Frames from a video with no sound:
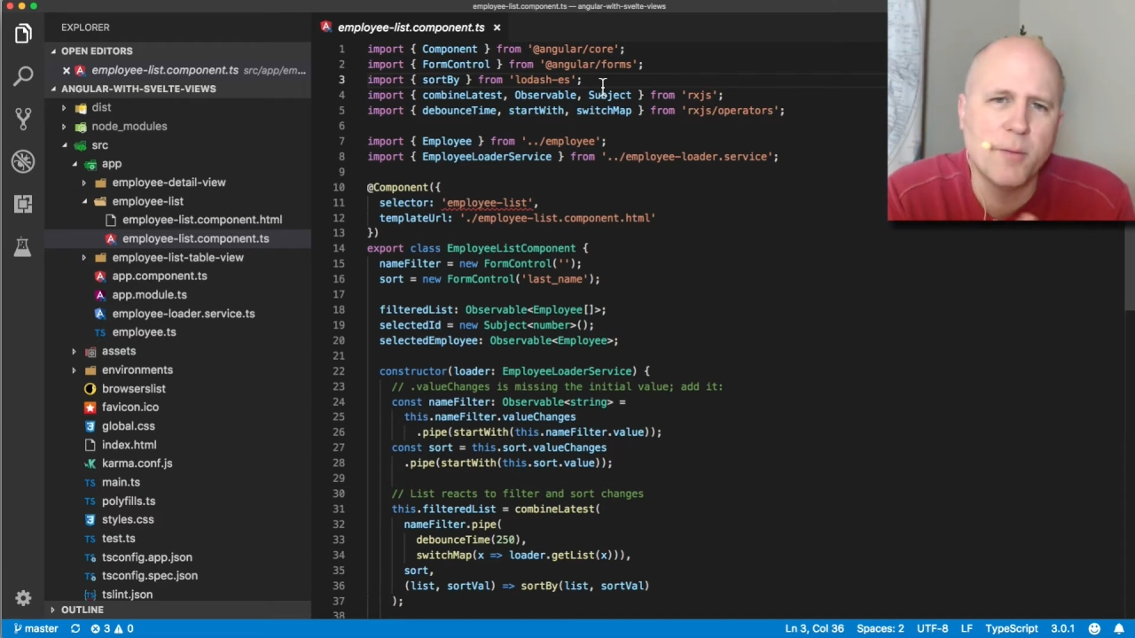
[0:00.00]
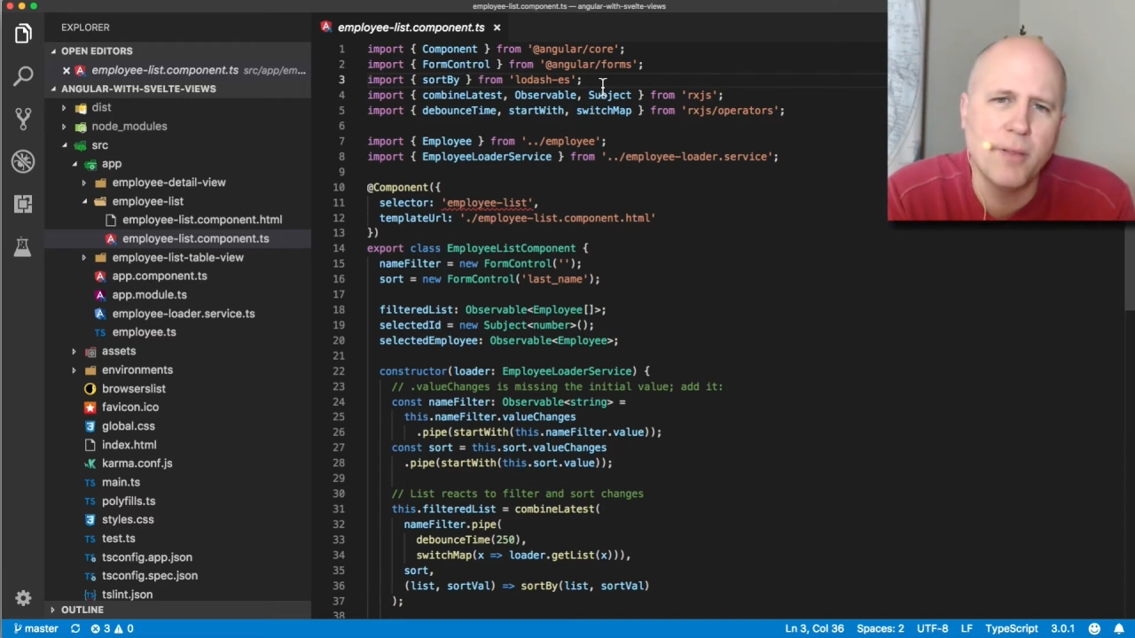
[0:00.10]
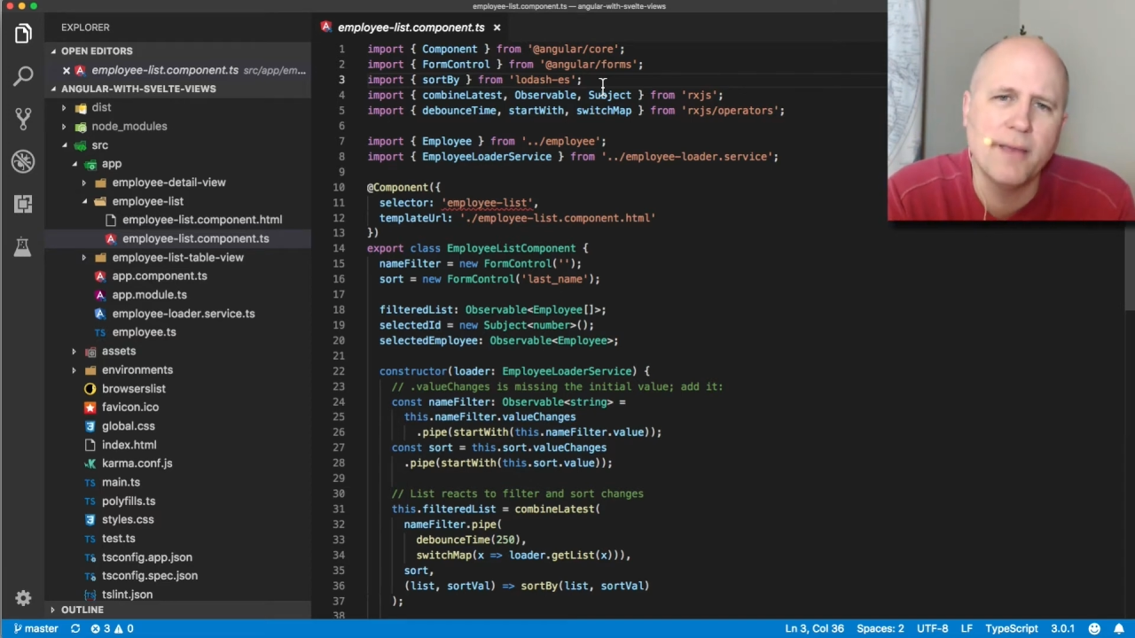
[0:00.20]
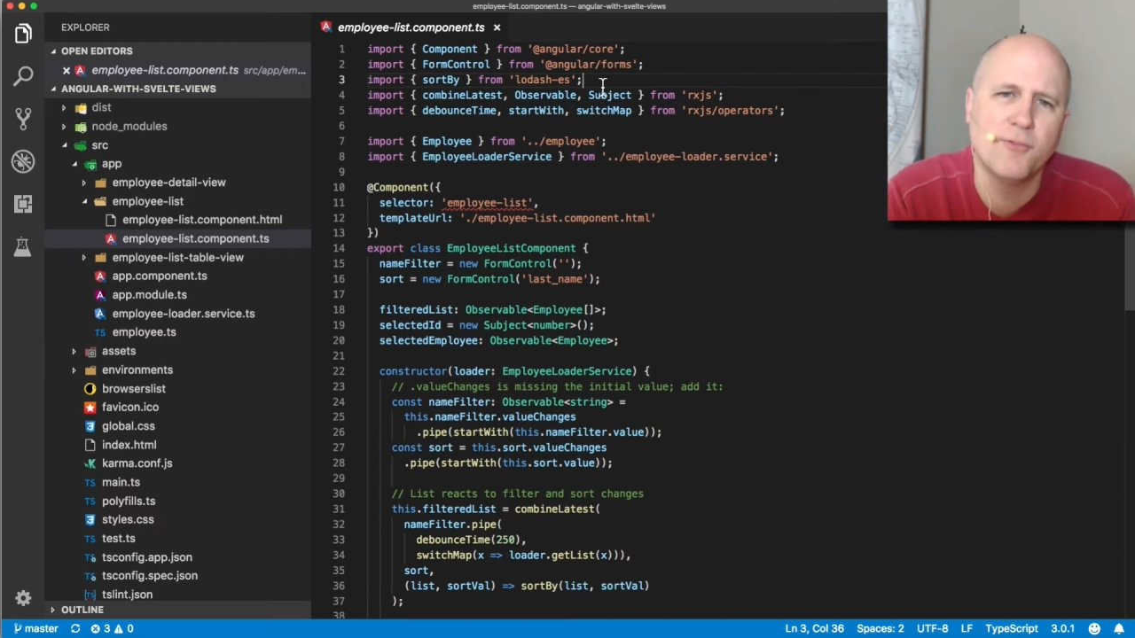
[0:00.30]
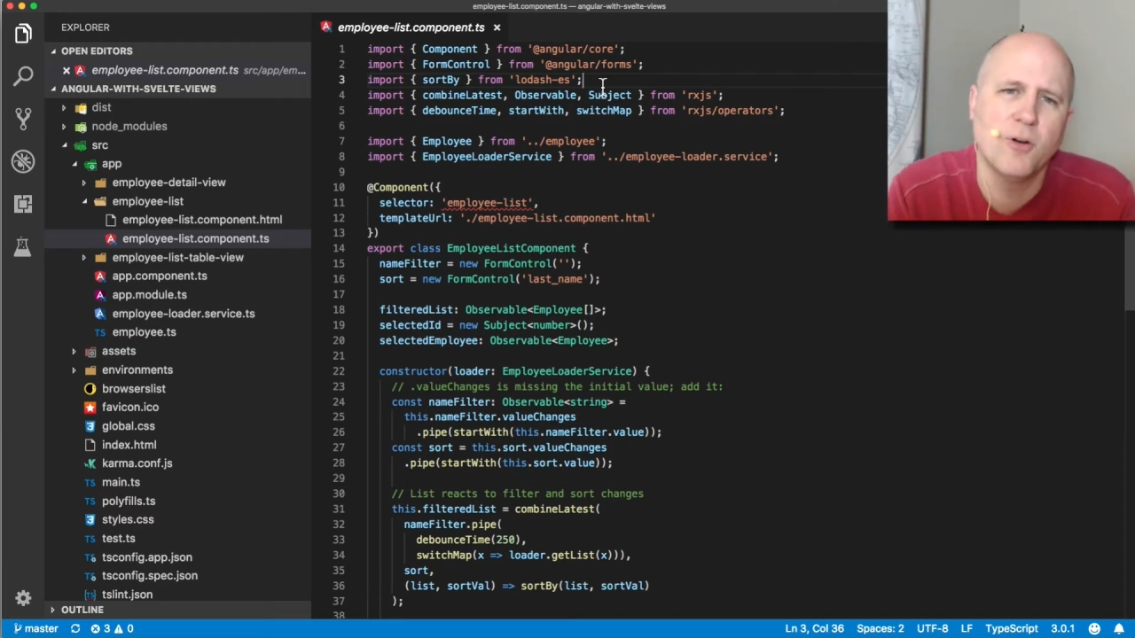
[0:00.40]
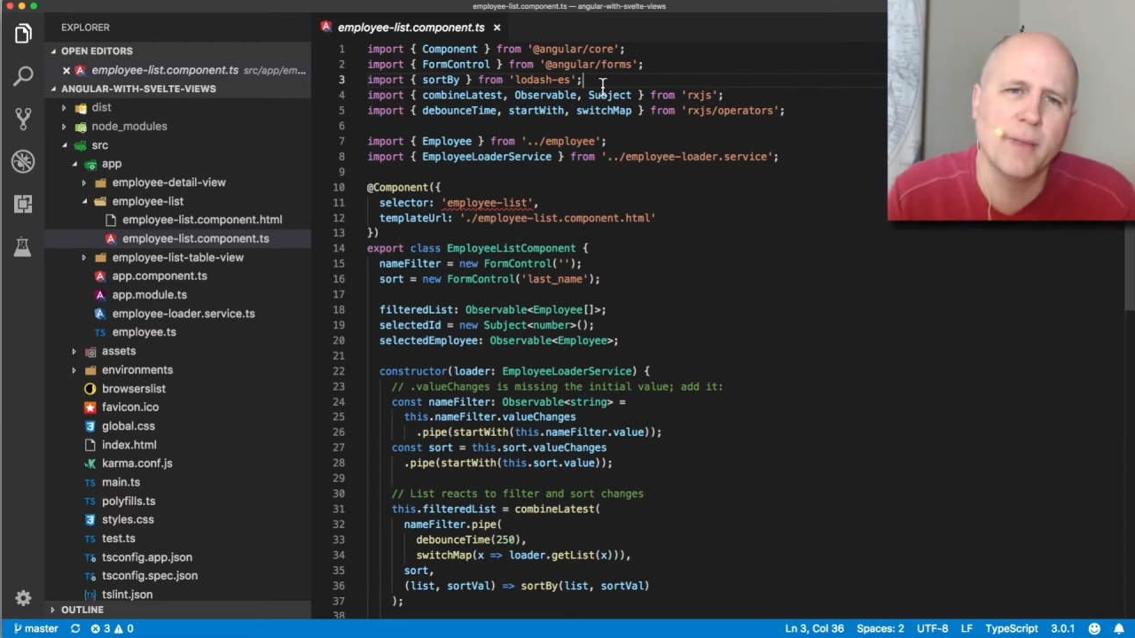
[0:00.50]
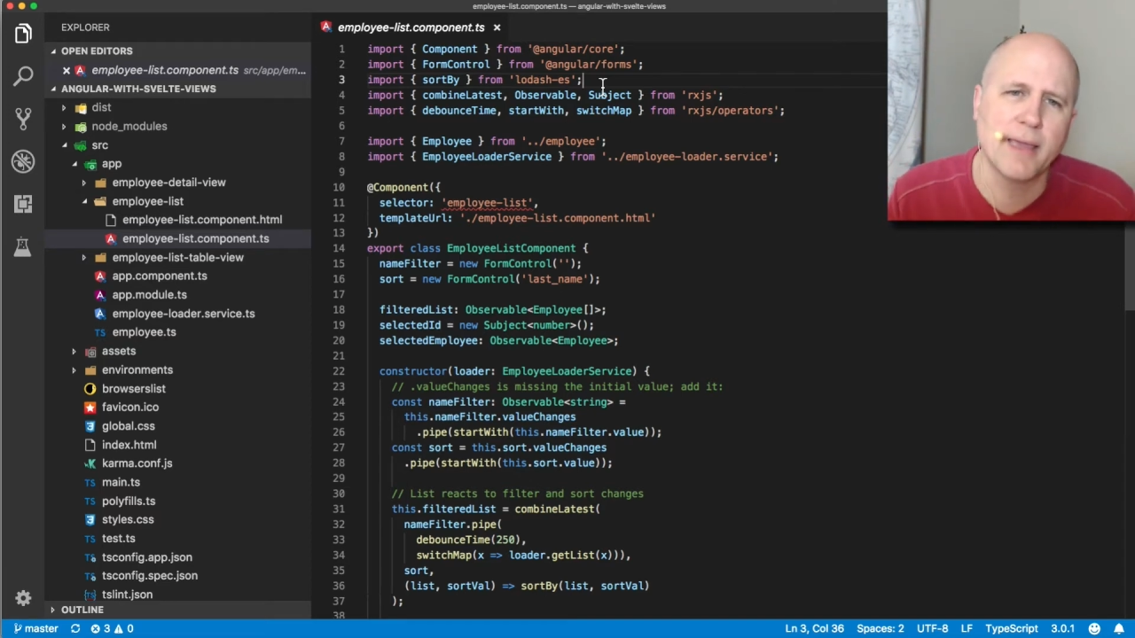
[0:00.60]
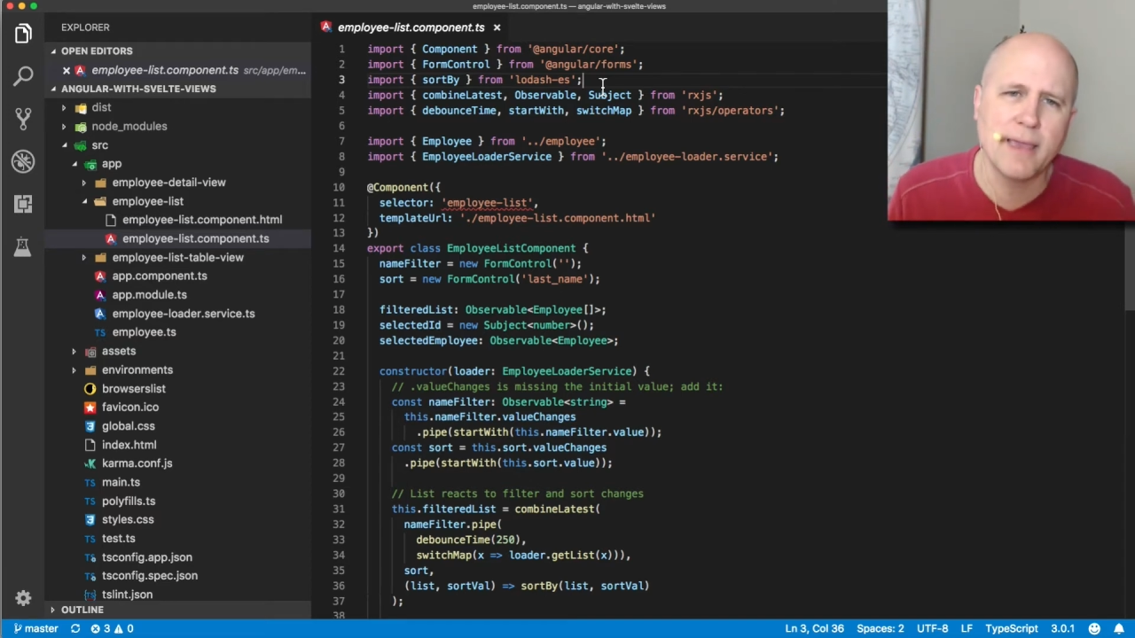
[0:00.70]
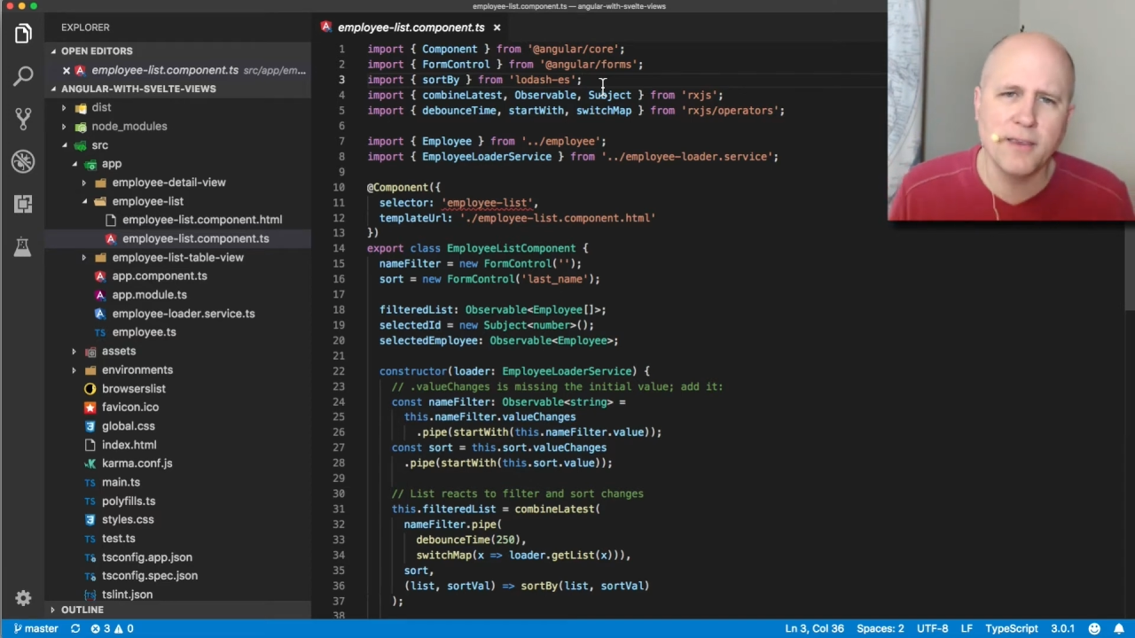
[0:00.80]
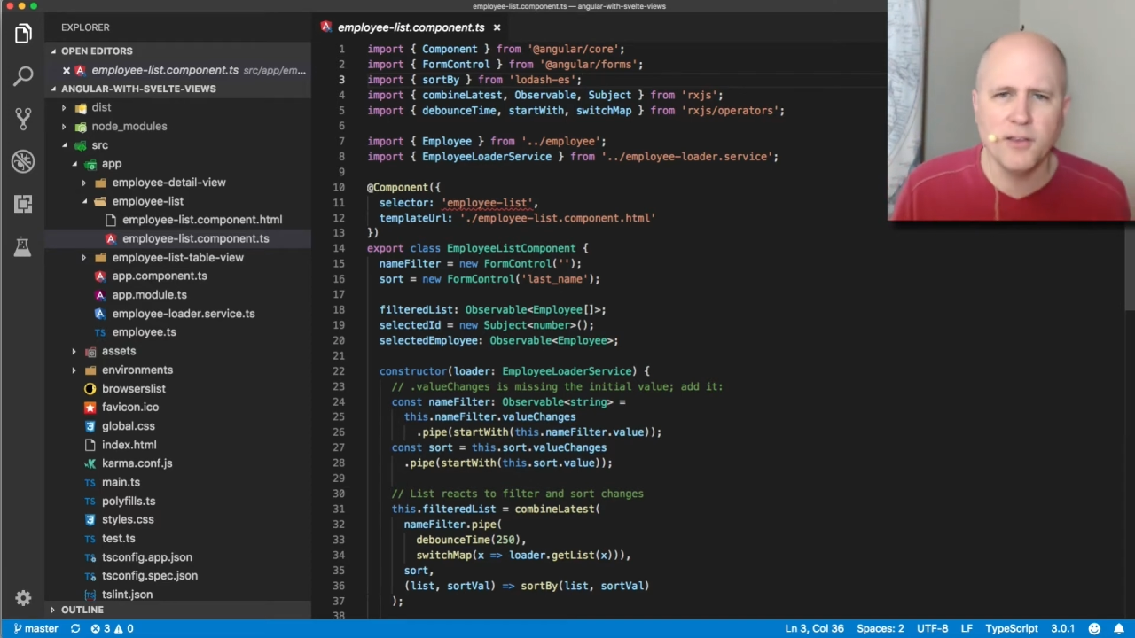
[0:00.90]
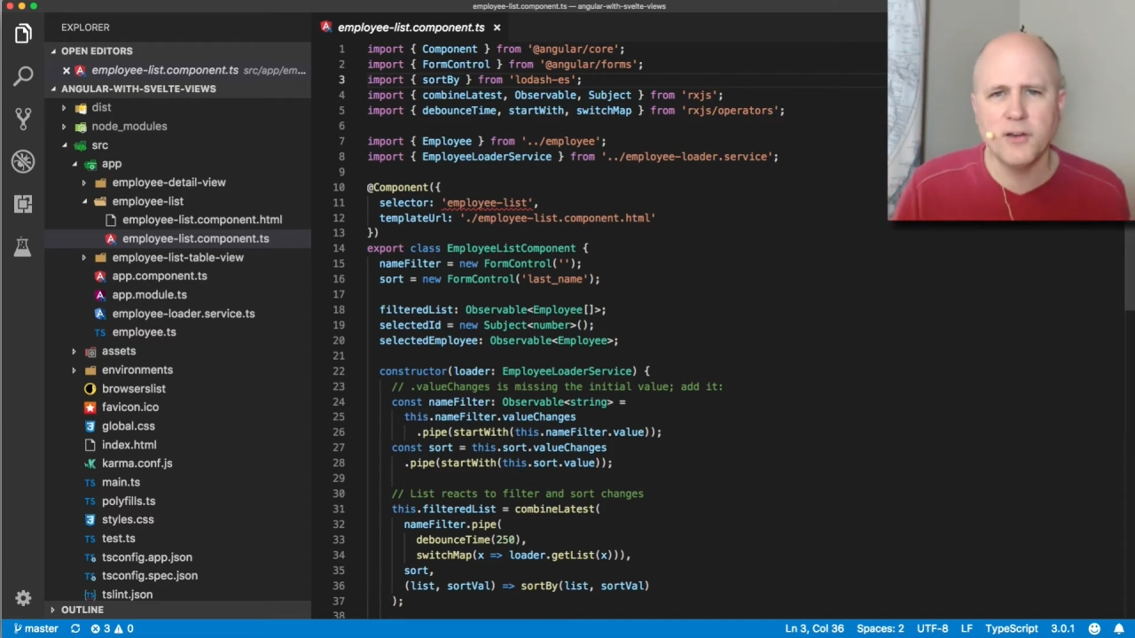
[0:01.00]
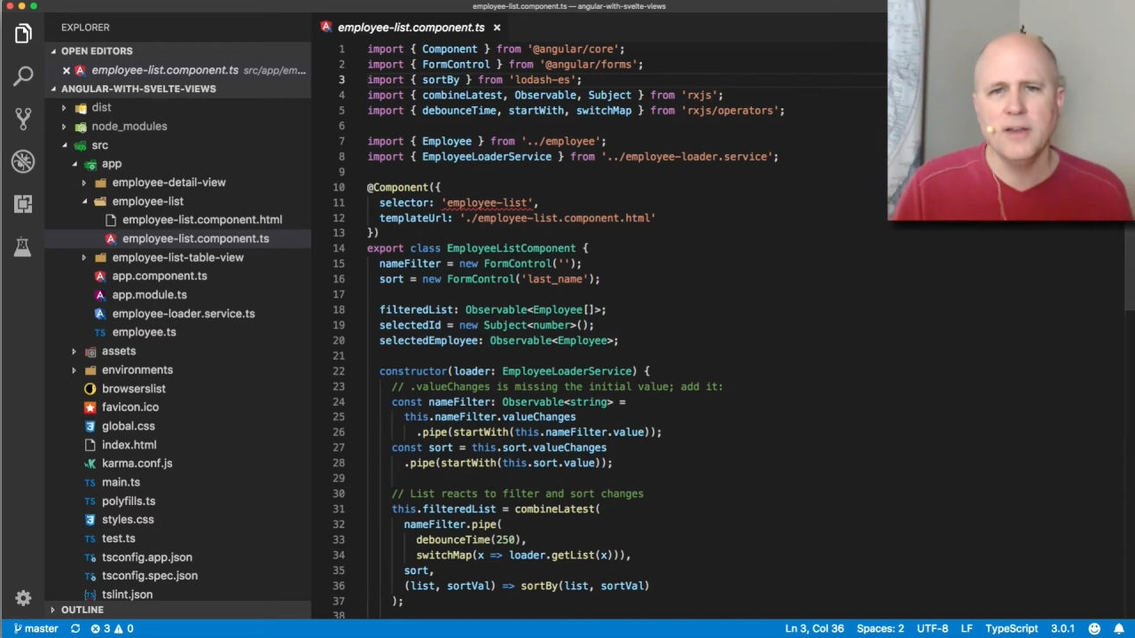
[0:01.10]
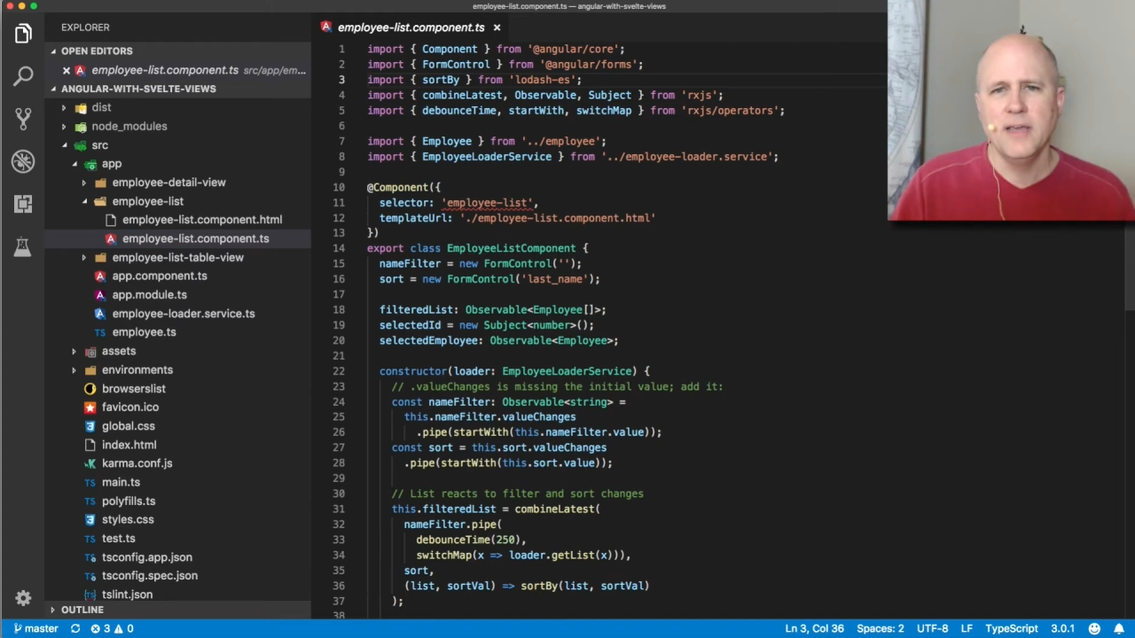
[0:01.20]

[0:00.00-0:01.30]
platform like Angular.